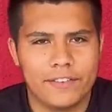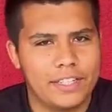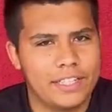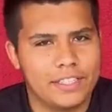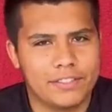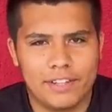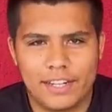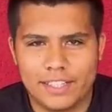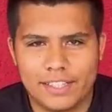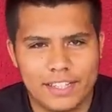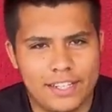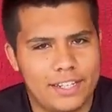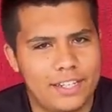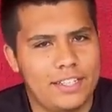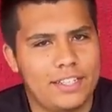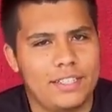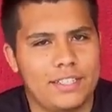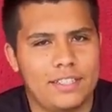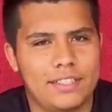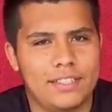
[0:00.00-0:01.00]
Everything's right there.
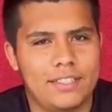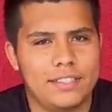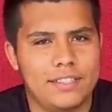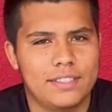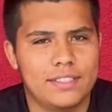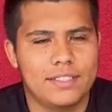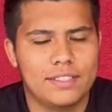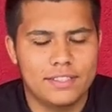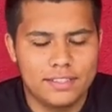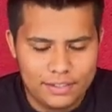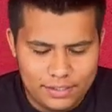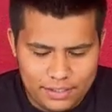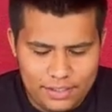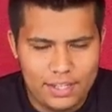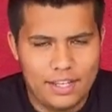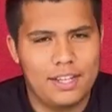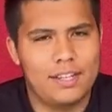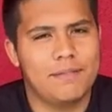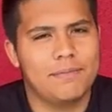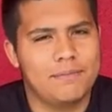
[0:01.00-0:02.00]
Holla at this guy.
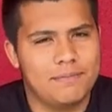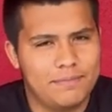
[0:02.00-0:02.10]
Yep.